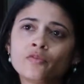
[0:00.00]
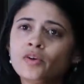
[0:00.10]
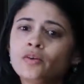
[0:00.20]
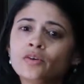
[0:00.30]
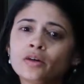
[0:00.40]

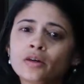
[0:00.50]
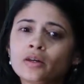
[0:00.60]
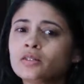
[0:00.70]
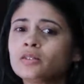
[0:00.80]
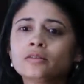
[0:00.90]

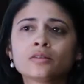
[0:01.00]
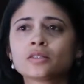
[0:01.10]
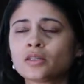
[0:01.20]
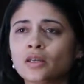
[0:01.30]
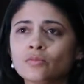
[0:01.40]
Flavor
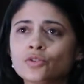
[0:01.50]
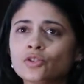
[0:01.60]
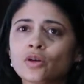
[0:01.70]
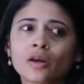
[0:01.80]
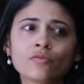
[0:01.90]
isn't the
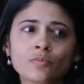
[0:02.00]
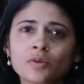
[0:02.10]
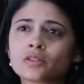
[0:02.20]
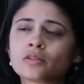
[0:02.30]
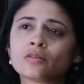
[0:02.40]
same to
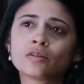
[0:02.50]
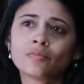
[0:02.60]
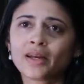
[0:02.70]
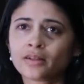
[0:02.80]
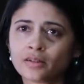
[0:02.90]
every person
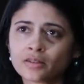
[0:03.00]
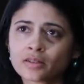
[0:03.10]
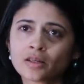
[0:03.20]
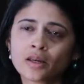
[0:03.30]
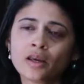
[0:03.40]
on the
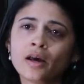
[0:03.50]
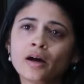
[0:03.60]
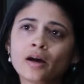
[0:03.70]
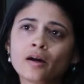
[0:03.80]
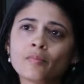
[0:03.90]
planet,
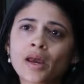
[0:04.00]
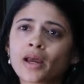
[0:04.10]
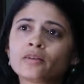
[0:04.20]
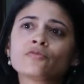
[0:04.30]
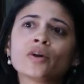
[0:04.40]

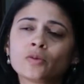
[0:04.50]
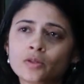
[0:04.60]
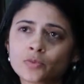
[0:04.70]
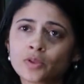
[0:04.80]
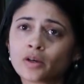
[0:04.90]
and it
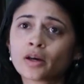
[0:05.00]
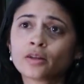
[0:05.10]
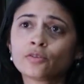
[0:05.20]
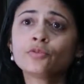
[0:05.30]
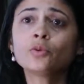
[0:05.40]
varies with the
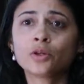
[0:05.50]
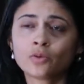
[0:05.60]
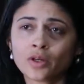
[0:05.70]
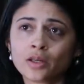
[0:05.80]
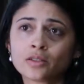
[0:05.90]
kind of
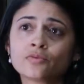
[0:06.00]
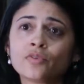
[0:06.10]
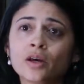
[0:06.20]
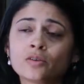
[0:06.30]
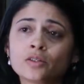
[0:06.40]
food you eat.
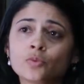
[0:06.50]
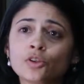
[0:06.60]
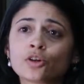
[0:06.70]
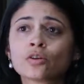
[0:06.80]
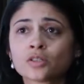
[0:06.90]
It varies
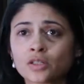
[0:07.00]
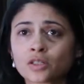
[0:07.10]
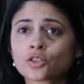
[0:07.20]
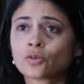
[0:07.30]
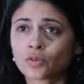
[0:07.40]
with the
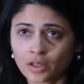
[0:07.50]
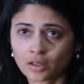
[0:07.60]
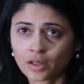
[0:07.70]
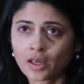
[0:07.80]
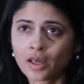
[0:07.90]
context you're in.